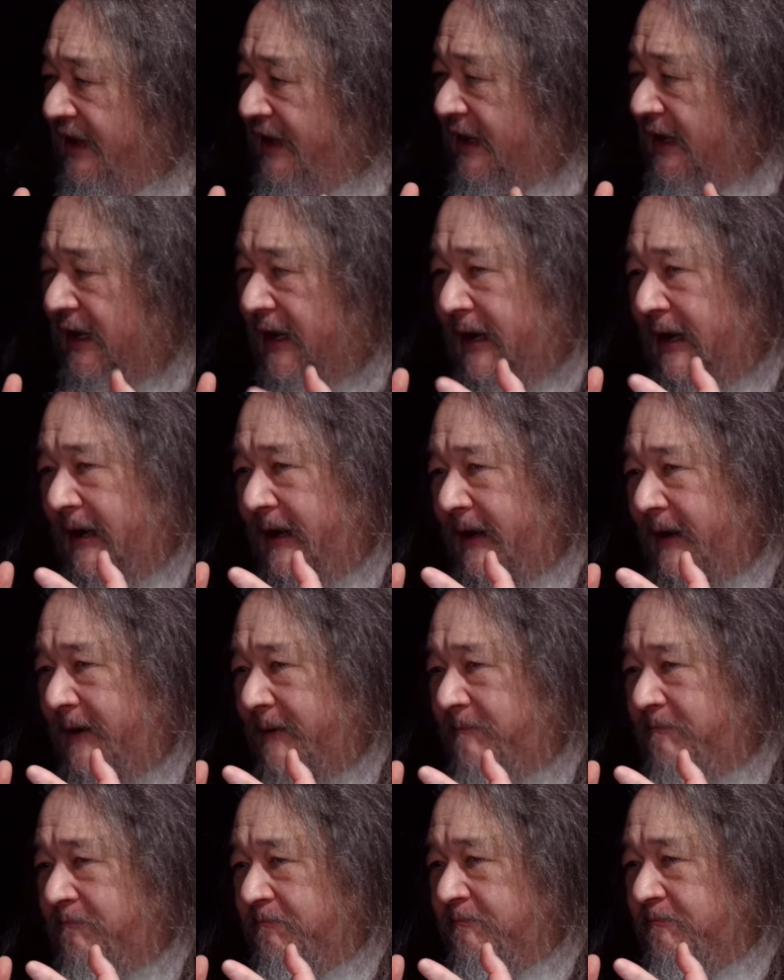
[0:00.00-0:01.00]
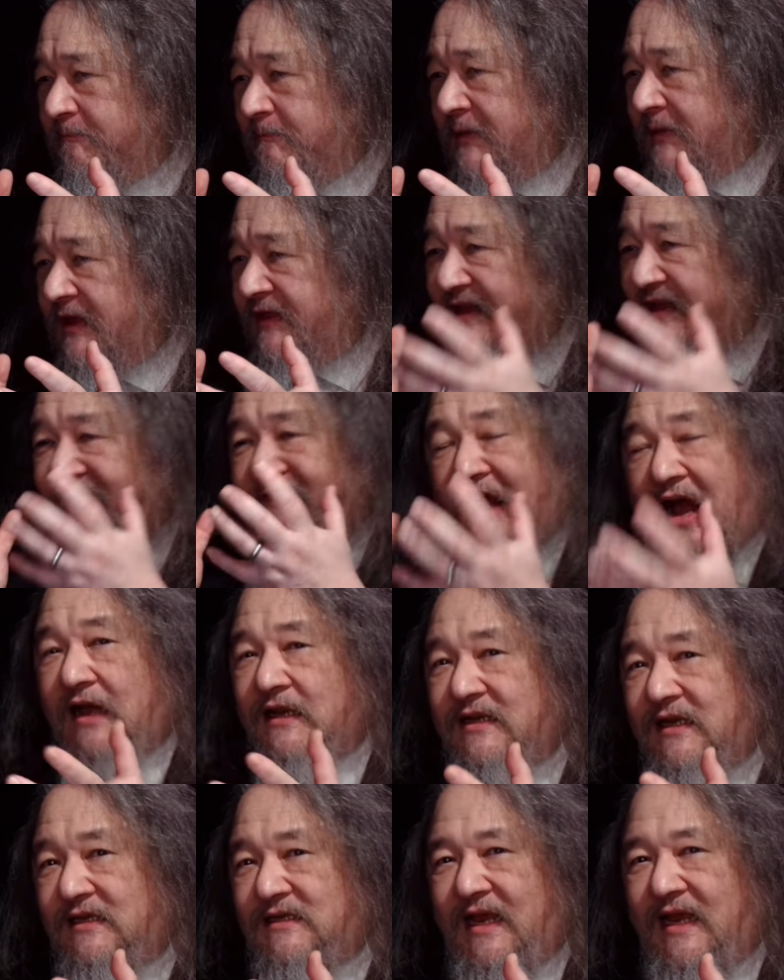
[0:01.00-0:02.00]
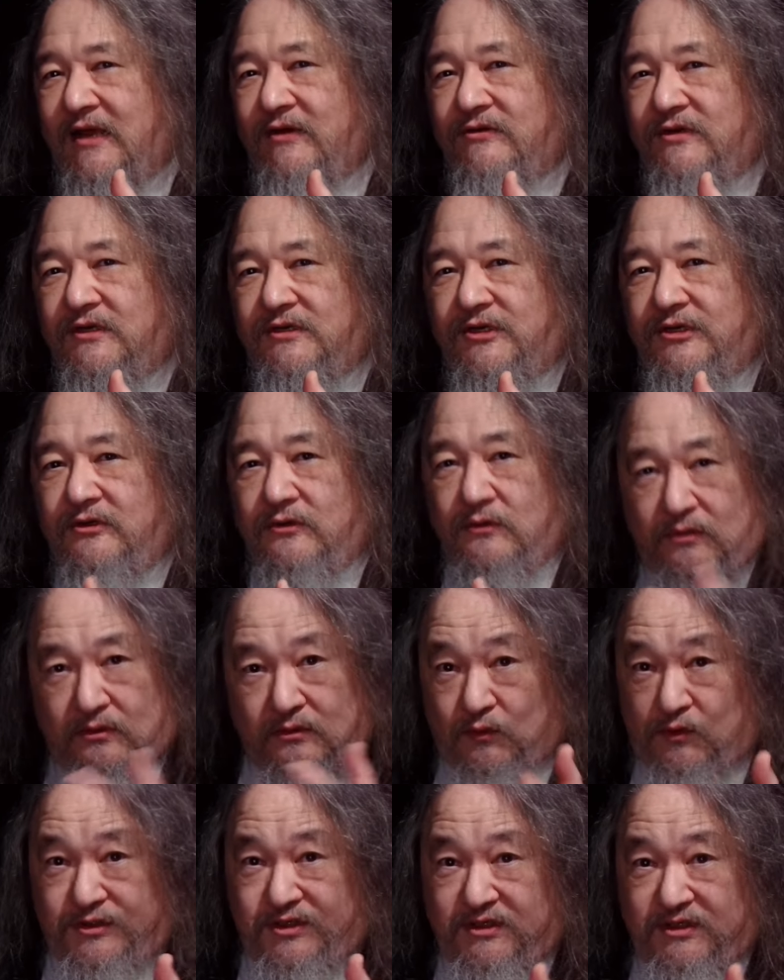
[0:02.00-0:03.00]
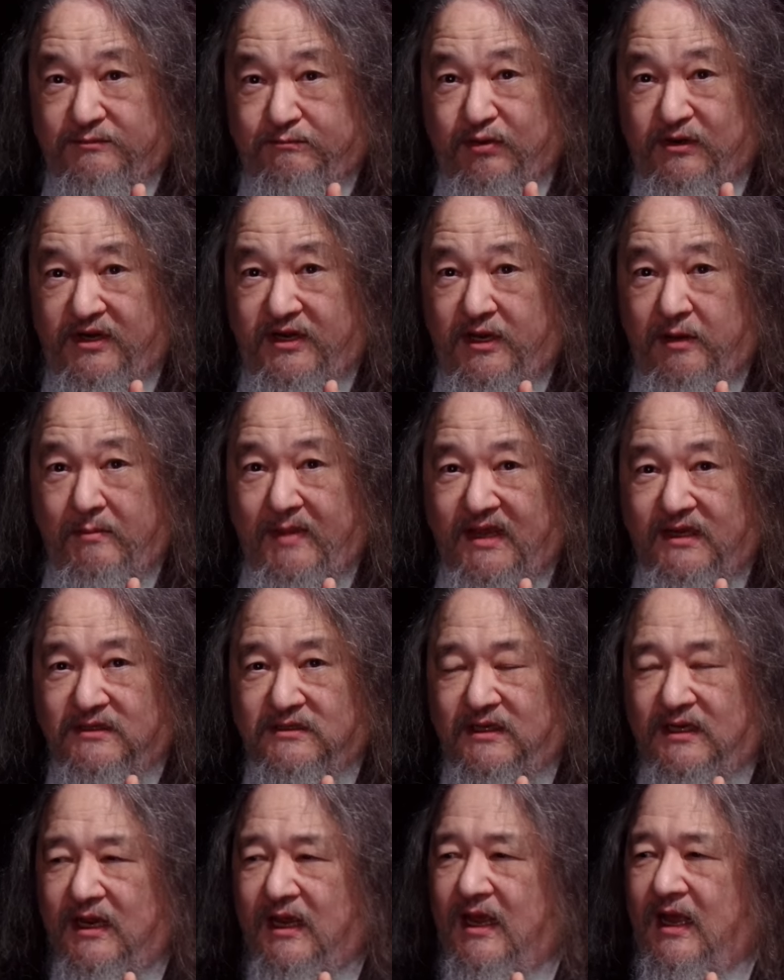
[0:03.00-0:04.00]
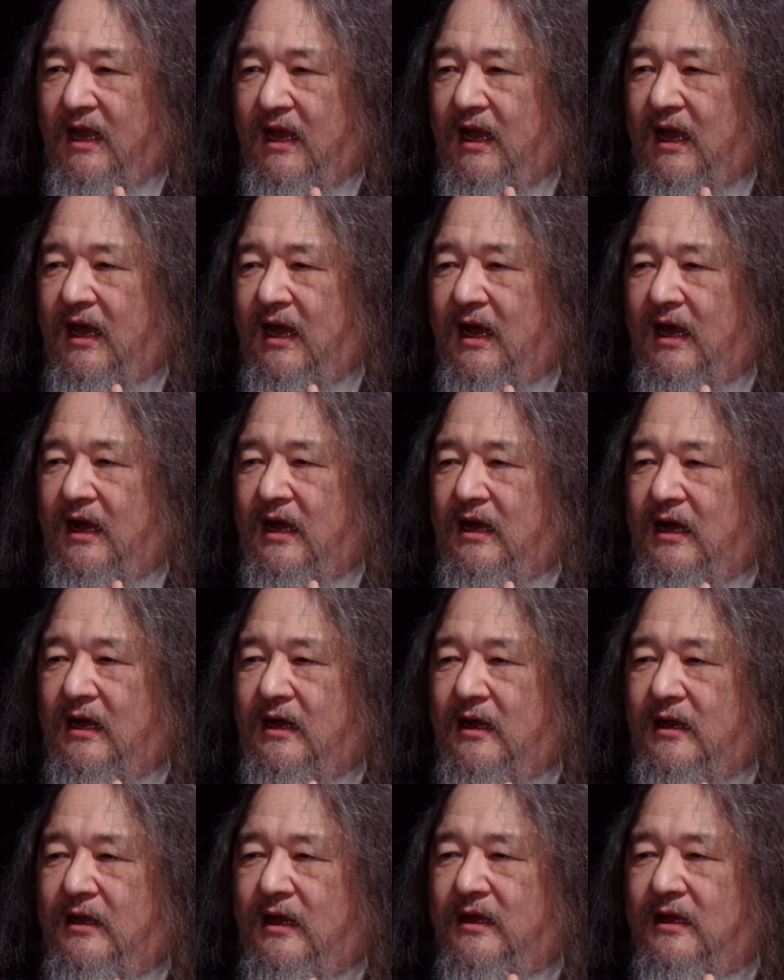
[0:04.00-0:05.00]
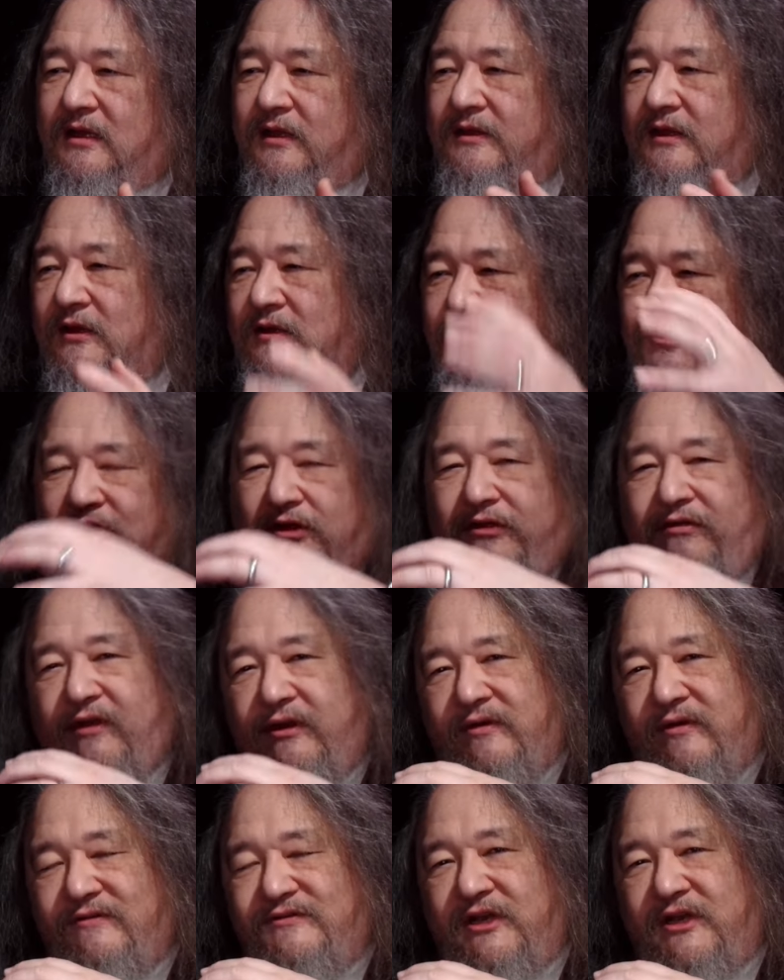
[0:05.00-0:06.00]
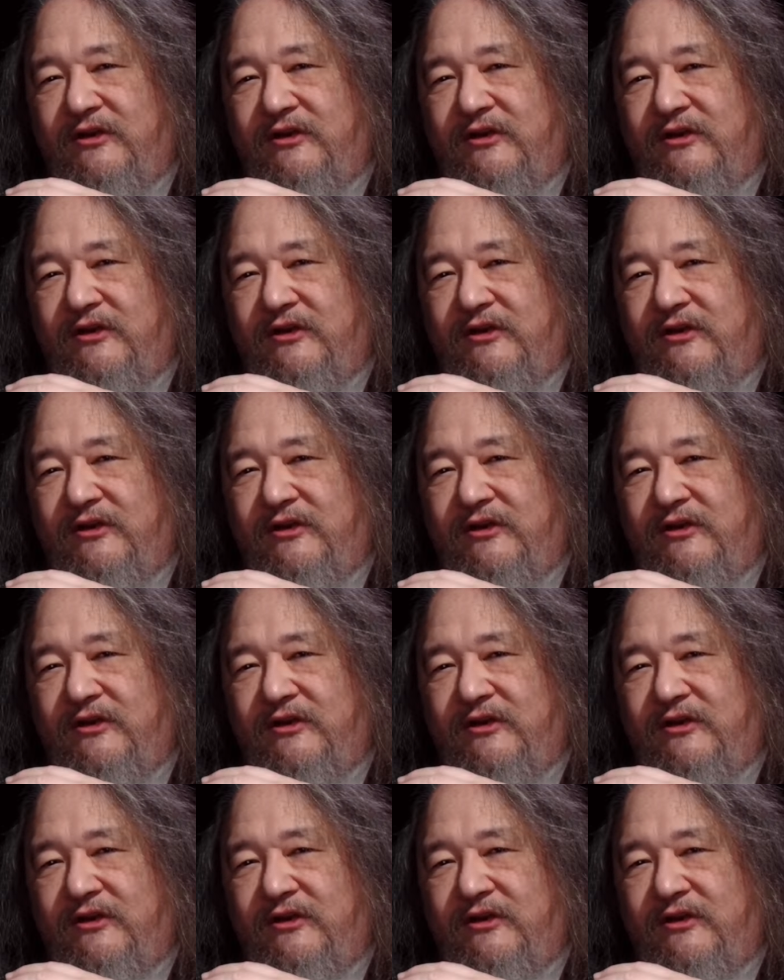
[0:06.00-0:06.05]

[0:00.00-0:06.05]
Uh, um, they've gotten it down to two, which is pretty amazing. Uh, uh, uh the theory of